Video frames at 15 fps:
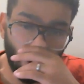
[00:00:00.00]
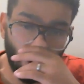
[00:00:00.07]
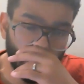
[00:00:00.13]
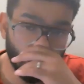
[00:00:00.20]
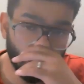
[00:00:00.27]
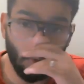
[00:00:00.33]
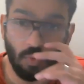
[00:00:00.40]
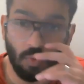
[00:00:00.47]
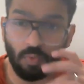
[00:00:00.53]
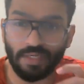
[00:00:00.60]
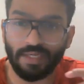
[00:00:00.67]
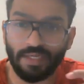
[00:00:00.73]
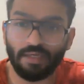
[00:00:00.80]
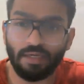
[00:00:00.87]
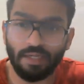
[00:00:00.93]

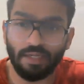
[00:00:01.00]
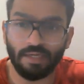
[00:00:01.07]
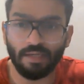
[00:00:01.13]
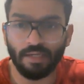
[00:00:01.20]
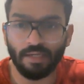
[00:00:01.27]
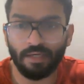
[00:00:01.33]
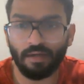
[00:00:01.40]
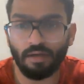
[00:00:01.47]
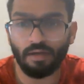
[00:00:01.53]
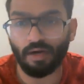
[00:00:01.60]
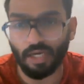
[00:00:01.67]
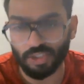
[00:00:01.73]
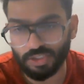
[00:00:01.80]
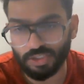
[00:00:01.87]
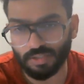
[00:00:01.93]
scrutiny in
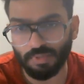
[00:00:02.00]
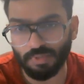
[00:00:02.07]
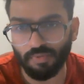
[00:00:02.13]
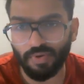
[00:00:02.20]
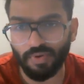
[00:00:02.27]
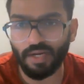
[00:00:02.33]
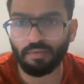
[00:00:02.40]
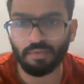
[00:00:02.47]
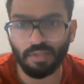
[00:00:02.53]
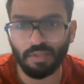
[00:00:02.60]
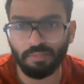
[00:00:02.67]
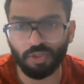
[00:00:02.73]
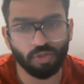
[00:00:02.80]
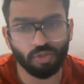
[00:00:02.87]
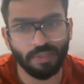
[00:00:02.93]
Rajya Sabha, where the
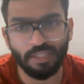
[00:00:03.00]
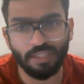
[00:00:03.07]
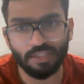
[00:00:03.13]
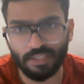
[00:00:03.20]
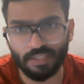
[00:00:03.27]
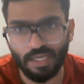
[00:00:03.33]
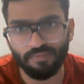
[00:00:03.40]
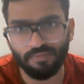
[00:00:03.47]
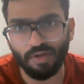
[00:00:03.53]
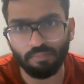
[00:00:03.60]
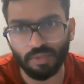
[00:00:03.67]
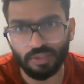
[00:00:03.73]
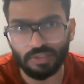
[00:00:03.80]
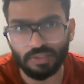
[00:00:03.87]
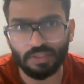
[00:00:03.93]
BJP doesn't have
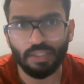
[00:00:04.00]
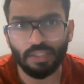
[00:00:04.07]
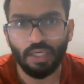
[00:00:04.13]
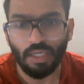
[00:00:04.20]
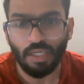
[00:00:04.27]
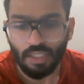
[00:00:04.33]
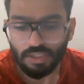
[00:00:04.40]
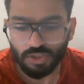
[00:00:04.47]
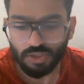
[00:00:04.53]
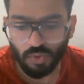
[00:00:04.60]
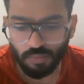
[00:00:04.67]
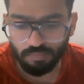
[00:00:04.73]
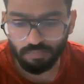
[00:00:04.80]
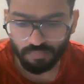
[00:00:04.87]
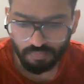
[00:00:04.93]
numbers.
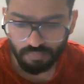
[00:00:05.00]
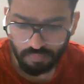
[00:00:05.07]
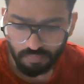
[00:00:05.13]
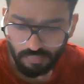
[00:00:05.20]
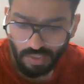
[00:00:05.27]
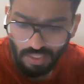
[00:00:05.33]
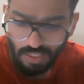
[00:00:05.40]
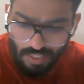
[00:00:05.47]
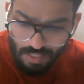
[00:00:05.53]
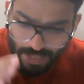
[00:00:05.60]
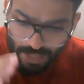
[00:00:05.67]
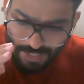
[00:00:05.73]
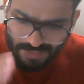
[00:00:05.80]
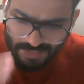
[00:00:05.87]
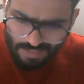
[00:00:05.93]
So,
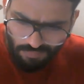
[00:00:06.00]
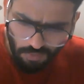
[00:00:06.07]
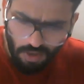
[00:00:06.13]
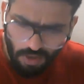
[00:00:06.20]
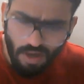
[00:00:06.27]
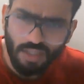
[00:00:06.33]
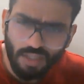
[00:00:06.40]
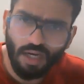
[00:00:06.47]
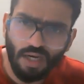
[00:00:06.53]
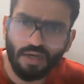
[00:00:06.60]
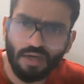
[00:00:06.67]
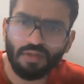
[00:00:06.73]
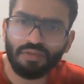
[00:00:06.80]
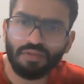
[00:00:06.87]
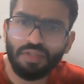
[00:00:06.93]
except for
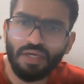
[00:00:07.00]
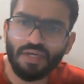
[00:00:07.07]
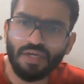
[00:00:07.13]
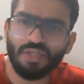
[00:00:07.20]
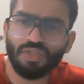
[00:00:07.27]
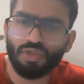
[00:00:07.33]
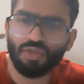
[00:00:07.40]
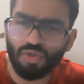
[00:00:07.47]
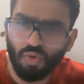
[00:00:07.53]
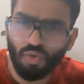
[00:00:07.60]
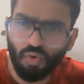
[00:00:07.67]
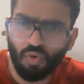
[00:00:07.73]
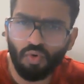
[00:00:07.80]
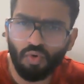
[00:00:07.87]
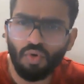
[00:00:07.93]
Aadhaar, there is
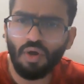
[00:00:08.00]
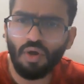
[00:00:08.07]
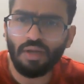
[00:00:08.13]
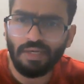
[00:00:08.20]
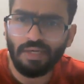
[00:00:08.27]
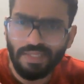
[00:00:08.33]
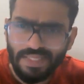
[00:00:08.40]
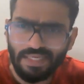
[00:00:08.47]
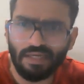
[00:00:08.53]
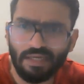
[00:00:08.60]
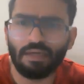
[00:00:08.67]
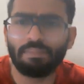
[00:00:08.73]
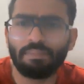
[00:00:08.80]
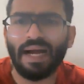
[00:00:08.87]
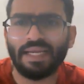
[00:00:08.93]
no
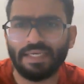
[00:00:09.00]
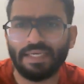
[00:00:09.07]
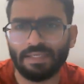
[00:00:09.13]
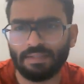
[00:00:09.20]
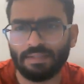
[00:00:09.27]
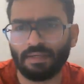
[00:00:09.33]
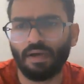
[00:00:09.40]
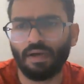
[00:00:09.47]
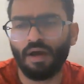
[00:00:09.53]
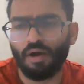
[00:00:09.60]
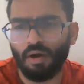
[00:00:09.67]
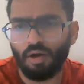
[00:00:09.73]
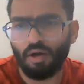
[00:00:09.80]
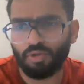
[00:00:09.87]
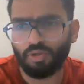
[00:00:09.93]
legal backing
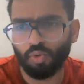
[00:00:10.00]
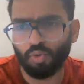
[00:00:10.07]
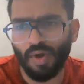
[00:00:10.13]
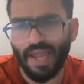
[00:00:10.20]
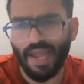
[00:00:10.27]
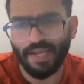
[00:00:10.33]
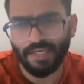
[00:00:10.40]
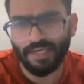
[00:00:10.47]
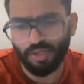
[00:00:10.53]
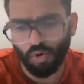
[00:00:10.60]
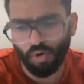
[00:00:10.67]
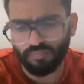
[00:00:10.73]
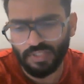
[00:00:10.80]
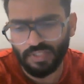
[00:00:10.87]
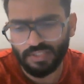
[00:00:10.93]
to any
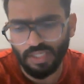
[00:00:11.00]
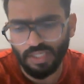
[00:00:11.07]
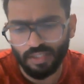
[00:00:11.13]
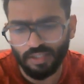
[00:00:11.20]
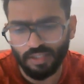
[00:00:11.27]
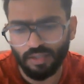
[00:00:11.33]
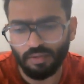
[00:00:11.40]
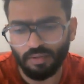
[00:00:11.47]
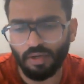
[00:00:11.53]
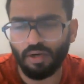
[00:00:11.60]
of these other